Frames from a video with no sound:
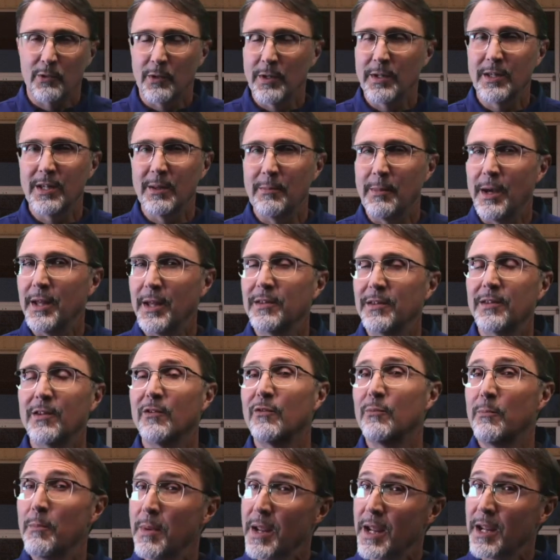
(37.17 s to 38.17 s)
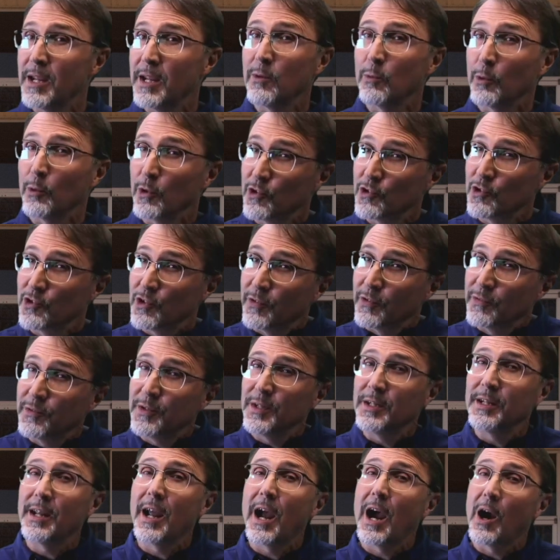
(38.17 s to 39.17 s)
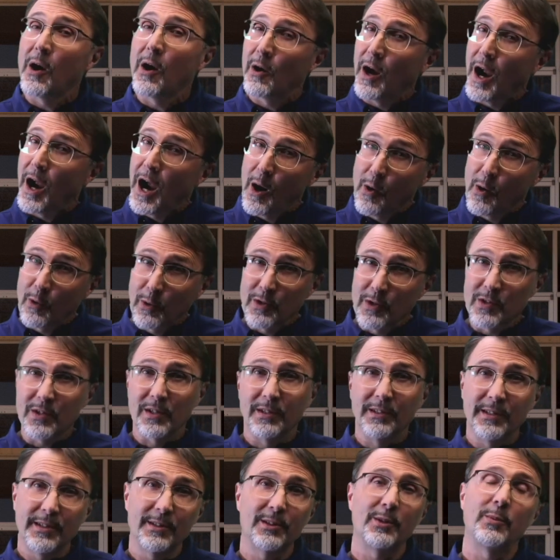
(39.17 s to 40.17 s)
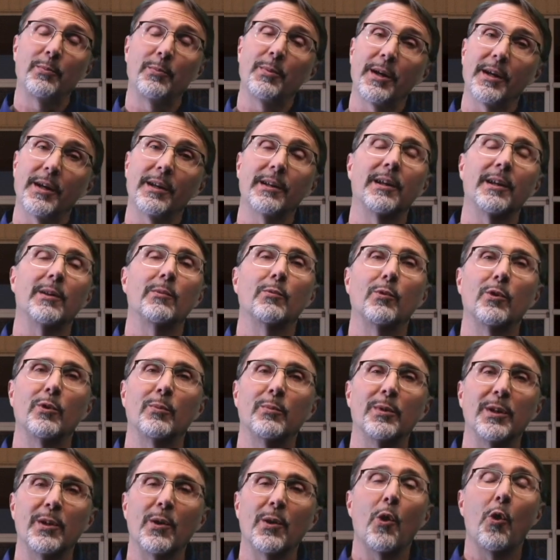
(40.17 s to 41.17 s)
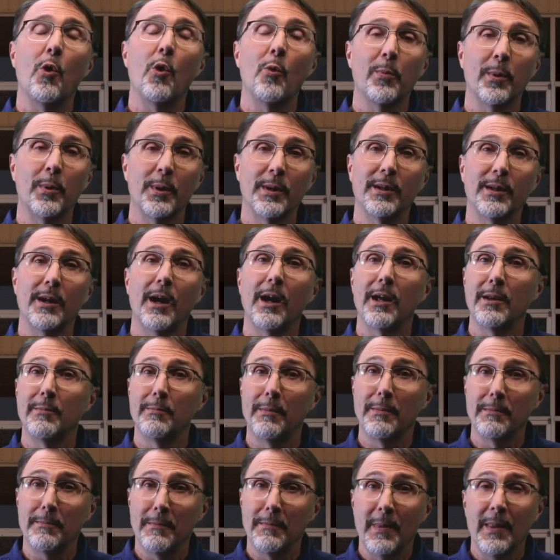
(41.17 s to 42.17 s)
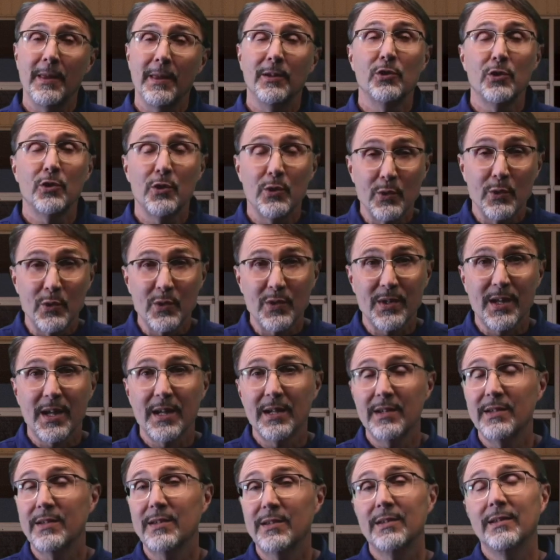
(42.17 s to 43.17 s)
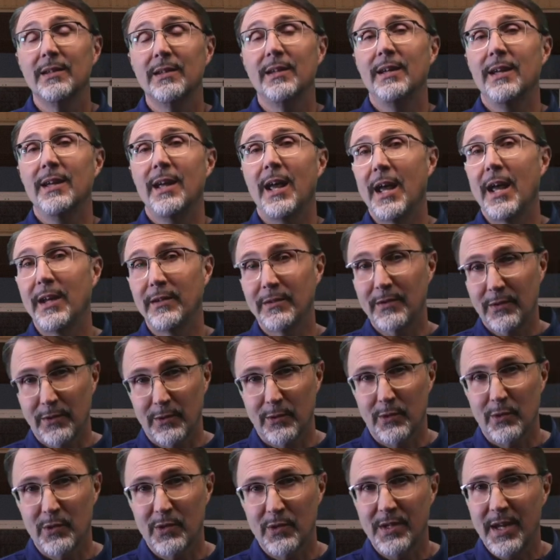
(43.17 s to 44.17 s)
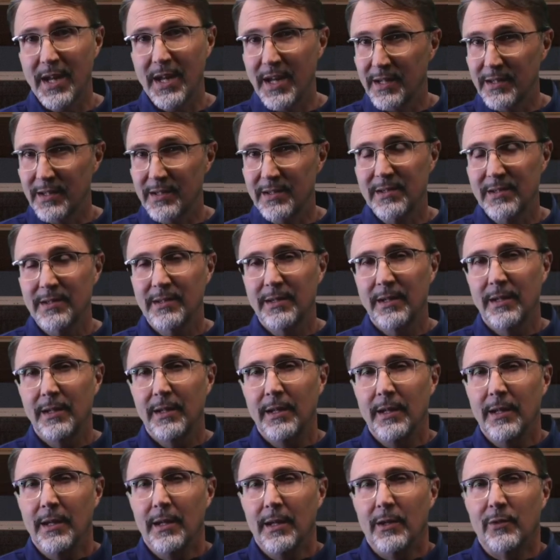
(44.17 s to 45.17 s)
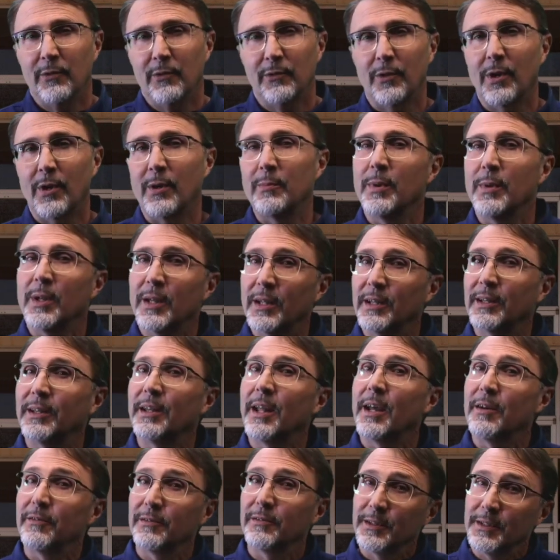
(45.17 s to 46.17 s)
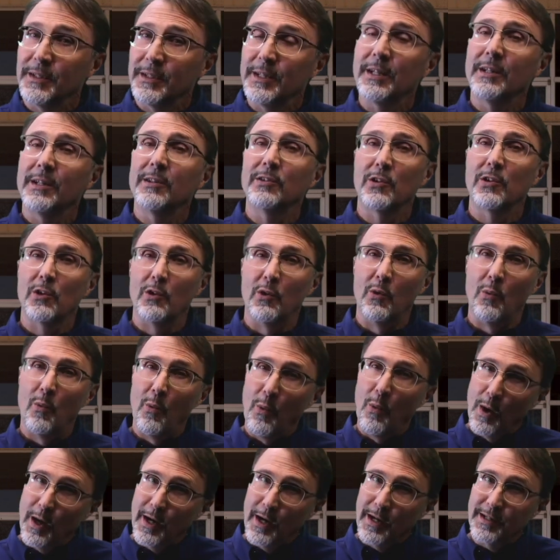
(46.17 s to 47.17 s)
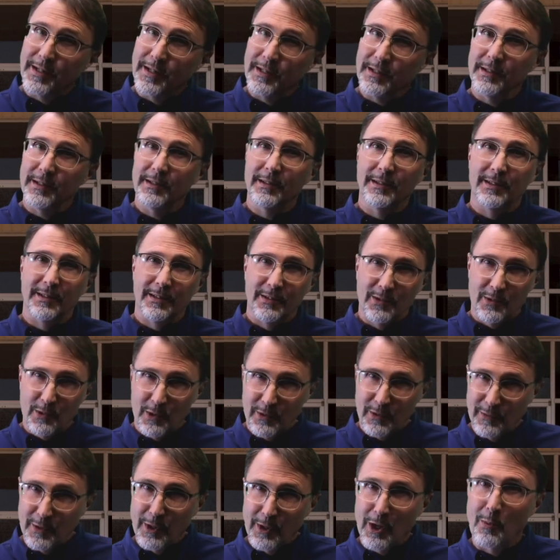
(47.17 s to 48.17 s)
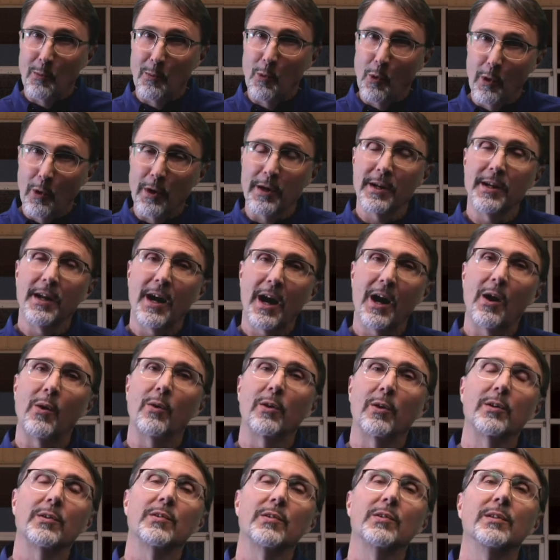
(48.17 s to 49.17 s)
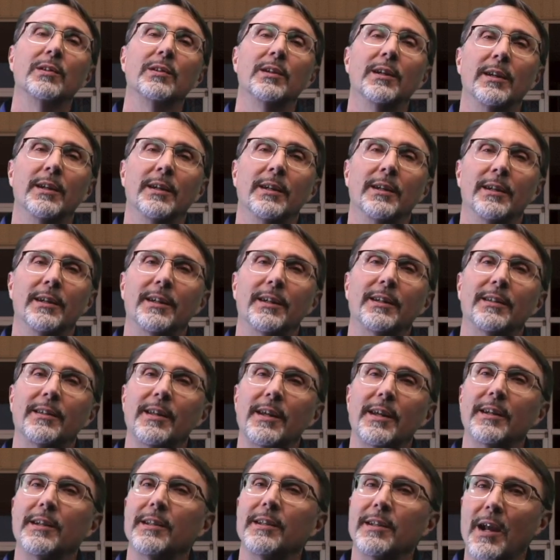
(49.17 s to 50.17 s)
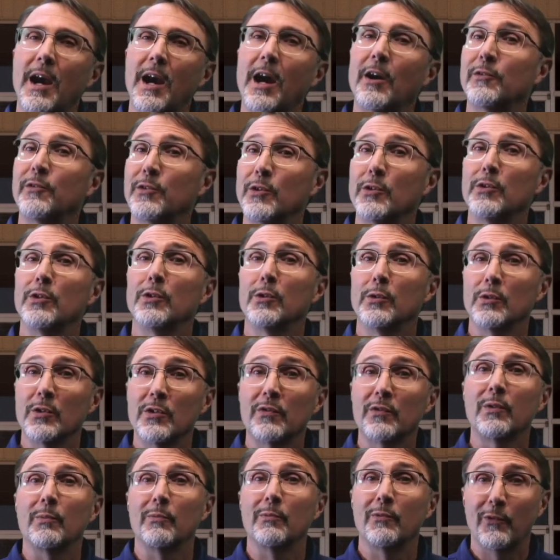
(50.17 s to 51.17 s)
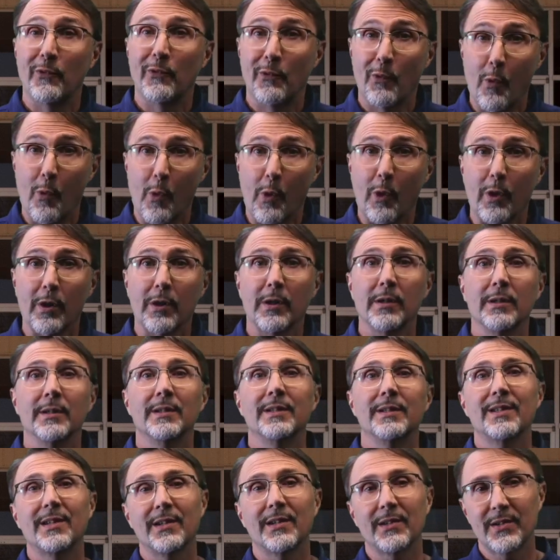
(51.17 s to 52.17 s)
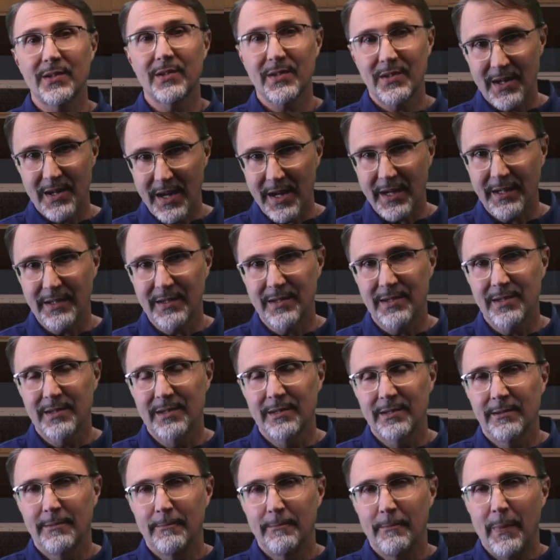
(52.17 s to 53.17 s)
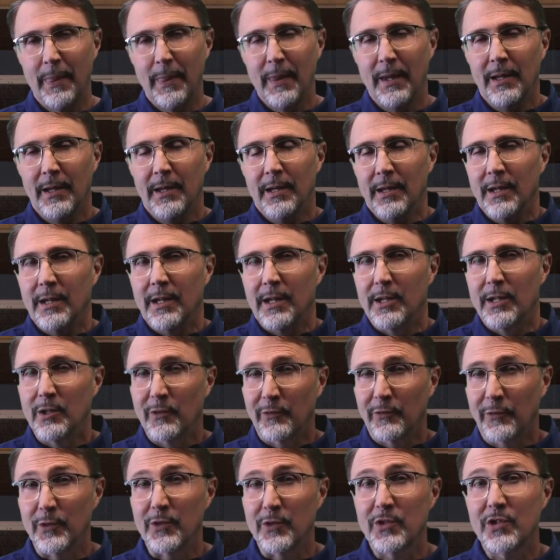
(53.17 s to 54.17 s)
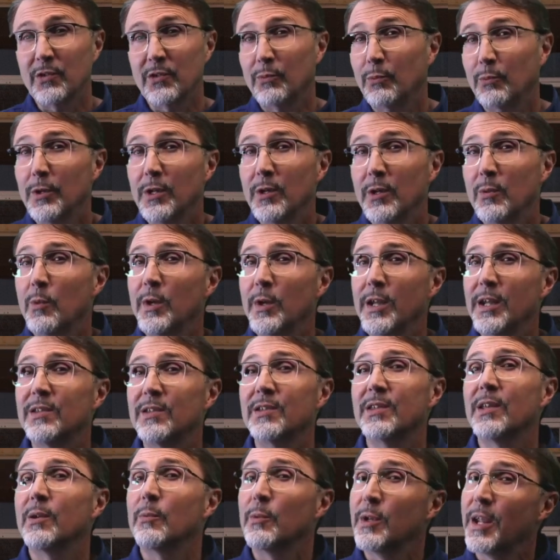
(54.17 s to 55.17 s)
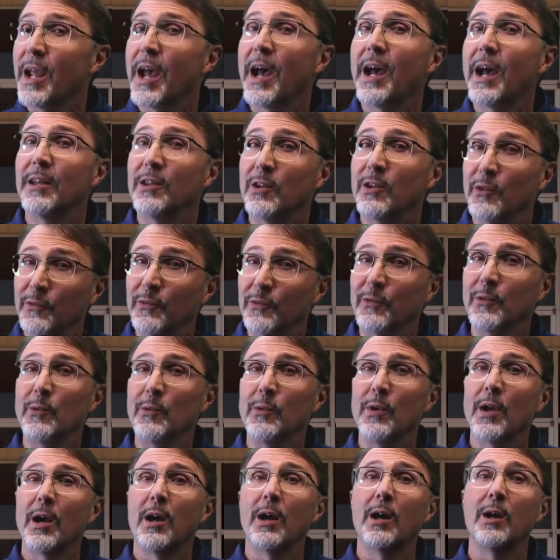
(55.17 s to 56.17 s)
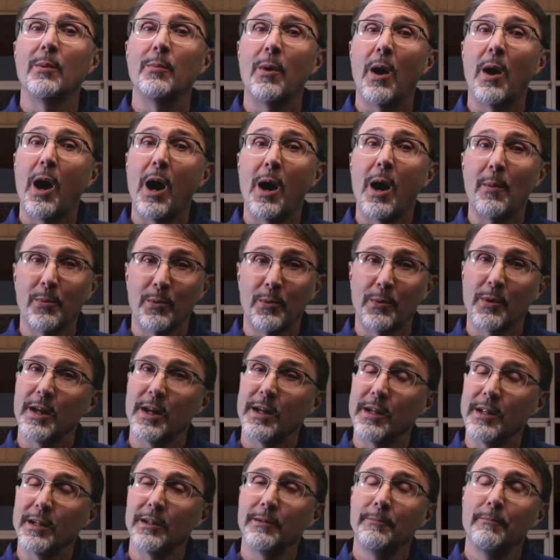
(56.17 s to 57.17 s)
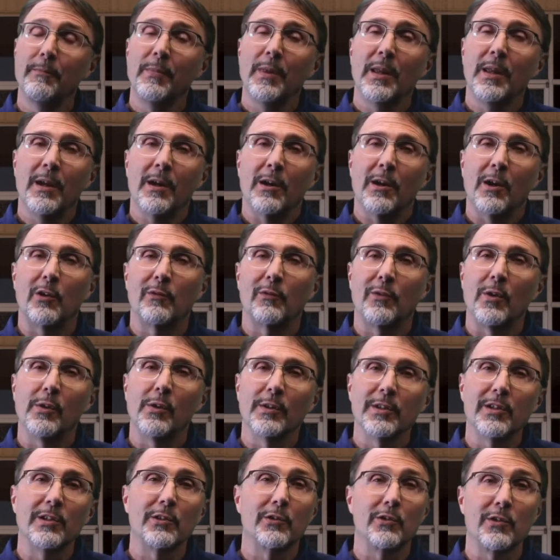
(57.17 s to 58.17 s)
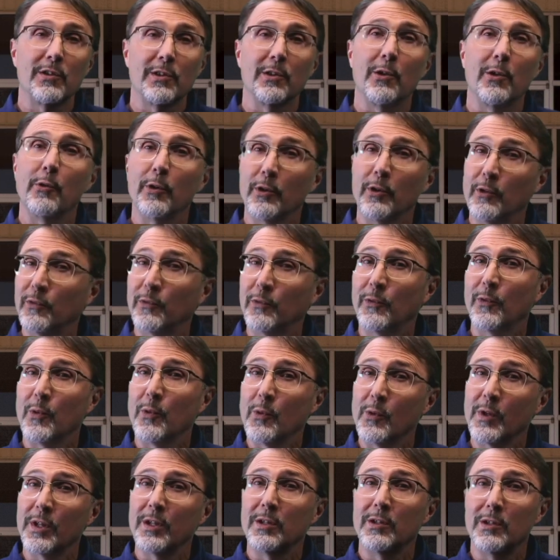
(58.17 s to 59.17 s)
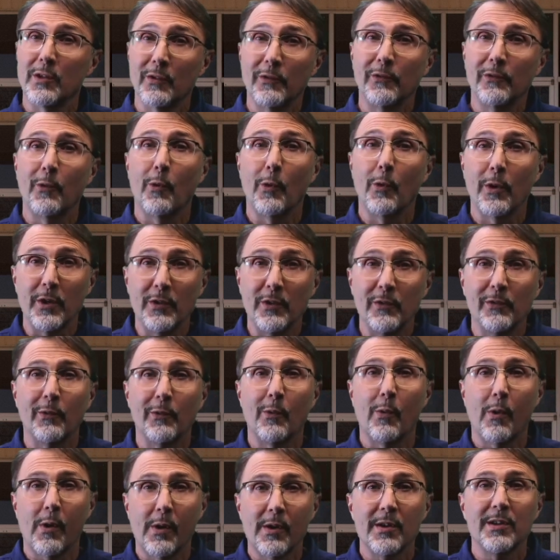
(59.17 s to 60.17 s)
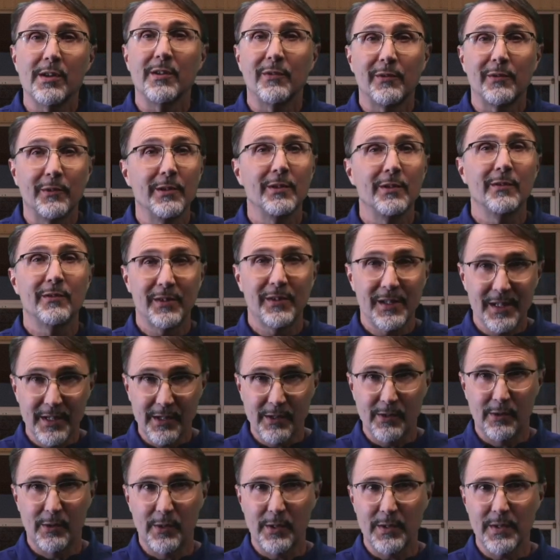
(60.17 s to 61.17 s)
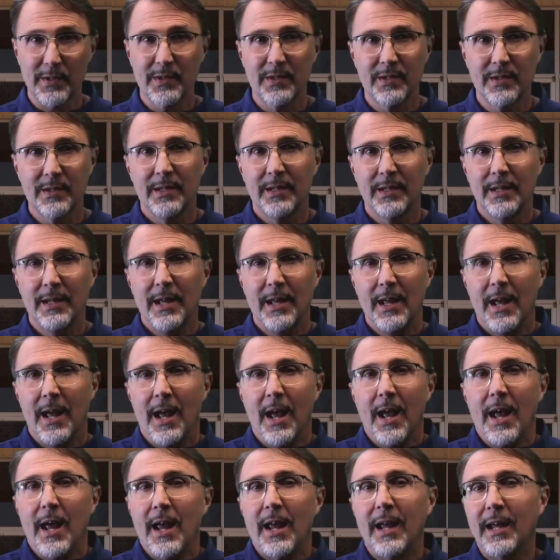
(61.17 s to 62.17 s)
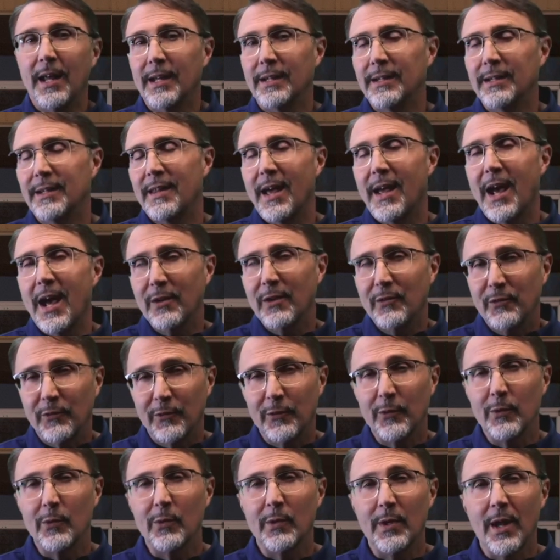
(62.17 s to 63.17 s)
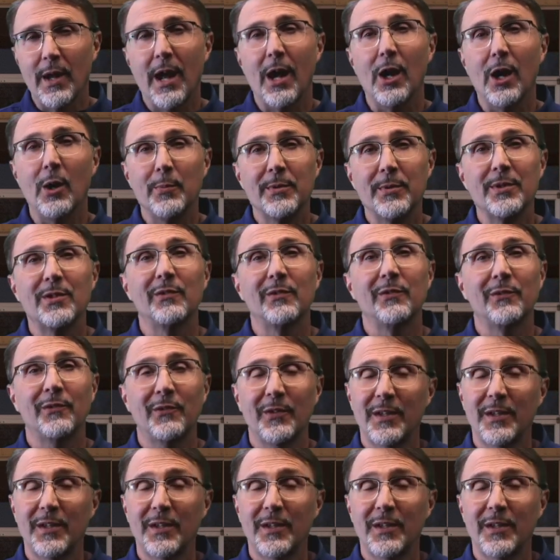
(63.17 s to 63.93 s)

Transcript: During the month of May, we're shifting our hours a little bit and we'll be open on Tuesdays and Thursdays from 11 till 1, sort of in our morning hours, and then in the afternoons from 4 till 6. In the first 3 weeks that we had the Food Hub operating, our volunteers loaded food into 44 different vehicles, and that food helped to